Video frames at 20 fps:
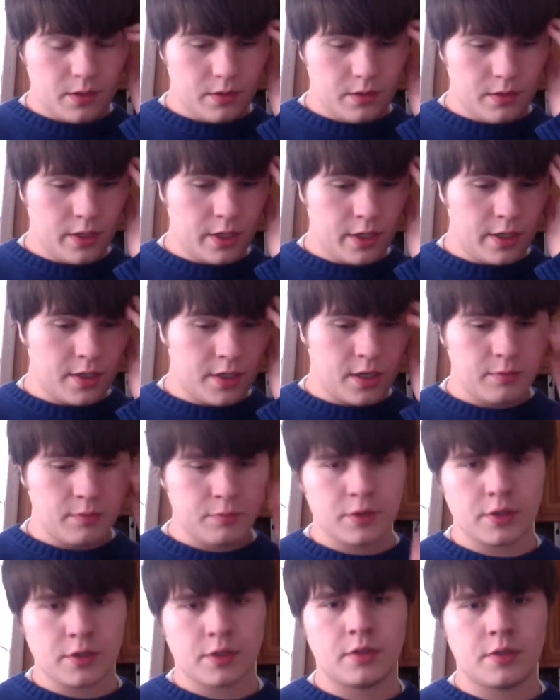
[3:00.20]
yeah, I'm
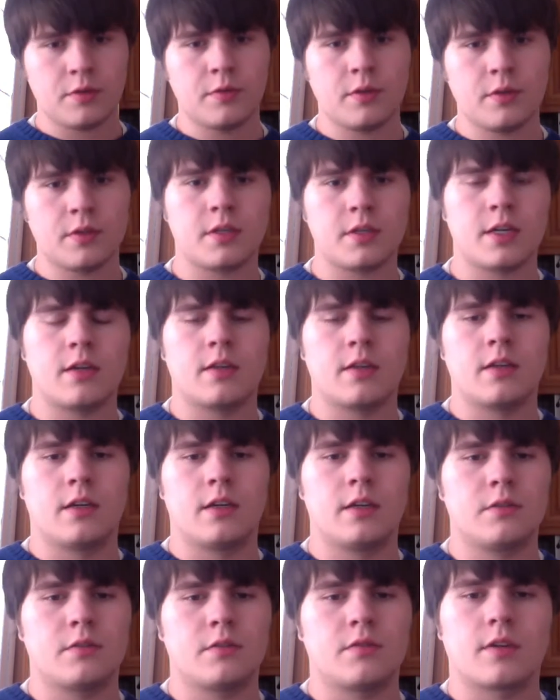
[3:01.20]
working with
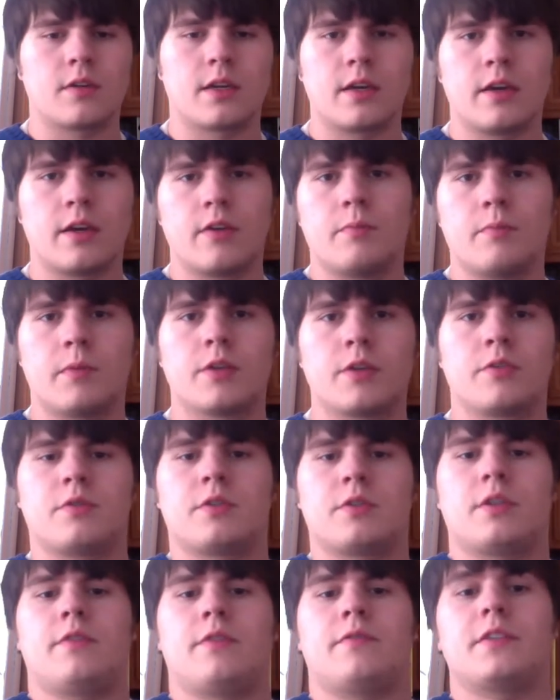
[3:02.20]
.NET, so I have
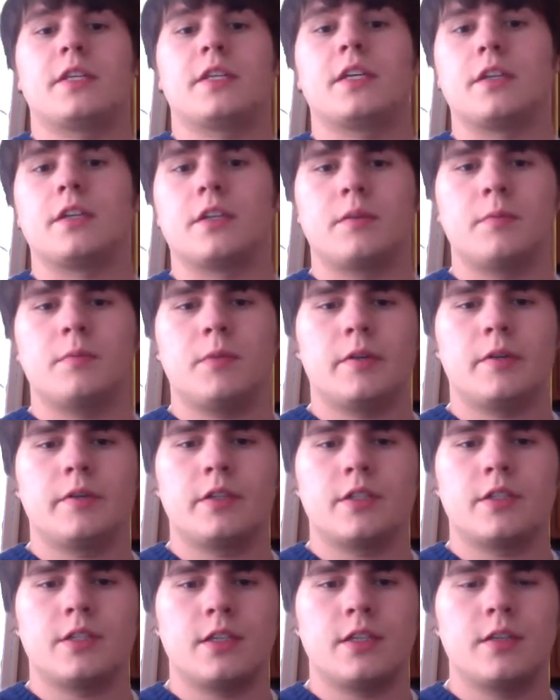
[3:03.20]
Microsoft SAM,
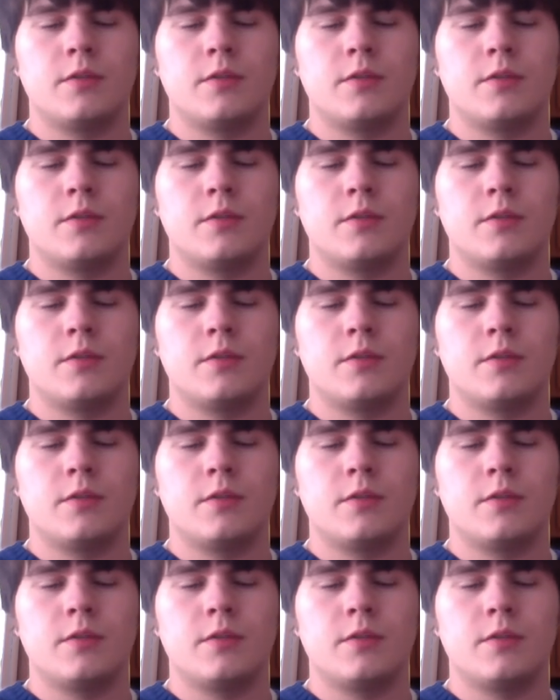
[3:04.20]
which